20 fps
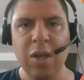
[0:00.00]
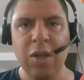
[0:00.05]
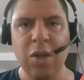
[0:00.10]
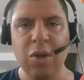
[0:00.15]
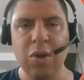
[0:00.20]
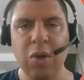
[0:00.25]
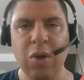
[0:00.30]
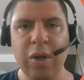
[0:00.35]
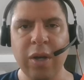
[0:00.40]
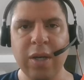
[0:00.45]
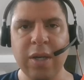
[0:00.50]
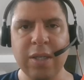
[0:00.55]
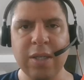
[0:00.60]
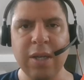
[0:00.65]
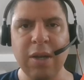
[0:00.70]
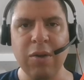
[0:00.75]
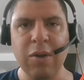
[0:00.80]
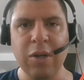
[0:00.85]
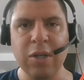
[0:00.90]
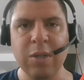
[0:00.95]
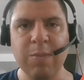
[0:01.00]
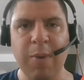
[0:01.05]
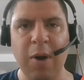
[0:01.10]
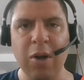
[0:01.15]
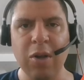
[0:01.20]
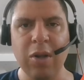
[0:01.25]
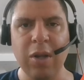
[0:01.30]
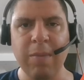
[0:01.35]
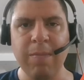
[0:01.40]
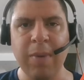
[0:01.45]
You're looking to sell your
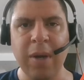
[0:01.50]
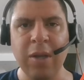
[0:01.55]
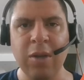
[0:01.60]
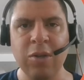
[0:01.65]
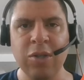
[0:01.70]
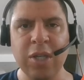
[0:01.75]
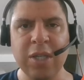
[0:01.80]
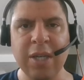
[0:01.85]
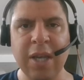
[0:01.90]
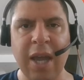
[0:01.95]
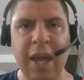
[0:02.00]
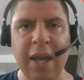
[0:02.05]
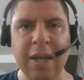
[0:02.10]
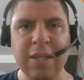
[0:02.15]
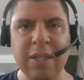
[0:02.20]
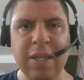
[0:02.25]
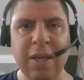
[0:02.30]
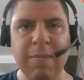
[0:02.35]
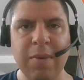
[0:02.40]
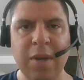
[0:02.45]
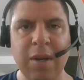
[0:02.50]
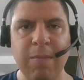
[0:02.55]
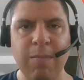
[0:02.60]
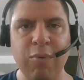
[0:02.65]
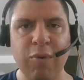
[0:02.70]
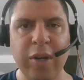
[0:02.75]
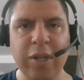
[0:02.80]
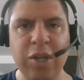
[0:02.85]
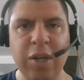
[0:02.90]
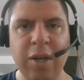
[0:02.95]
Sparklet, but you just can't seem to
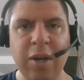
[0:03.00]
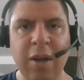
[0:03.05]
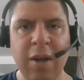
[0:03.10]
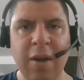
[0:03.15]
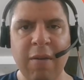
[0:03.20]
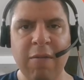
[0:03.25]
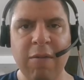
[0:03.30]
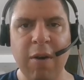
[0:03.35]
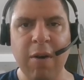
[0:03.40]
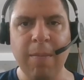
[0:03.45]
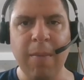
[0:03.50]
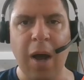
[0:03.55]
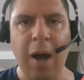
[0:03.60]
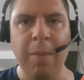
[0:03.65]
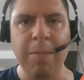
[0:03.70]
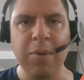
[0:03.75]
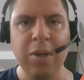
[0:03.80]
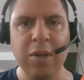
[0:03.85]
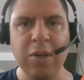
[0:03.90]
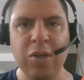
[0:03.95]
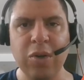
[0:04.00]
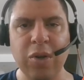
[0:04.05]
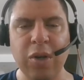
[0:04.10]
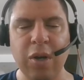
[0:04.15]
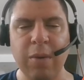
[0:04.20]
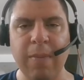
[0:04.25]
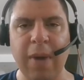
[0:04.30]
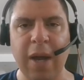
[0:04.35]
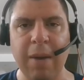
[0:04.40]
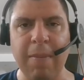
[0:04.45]
bridge it from Upland to
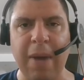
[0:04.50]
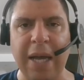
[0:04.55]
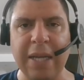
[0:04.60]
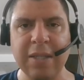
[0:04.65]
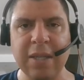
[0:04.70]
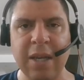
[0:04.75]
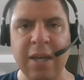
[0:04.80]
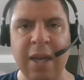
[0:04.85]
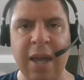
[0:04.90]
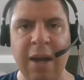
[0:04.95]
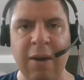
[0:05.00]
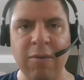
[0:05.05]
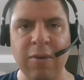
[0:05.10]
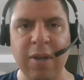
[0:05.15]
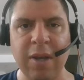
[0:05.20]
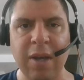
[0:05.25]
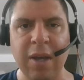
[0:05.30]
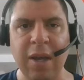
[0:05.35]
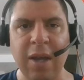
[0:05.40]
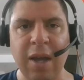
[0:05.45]
your MetaMask account.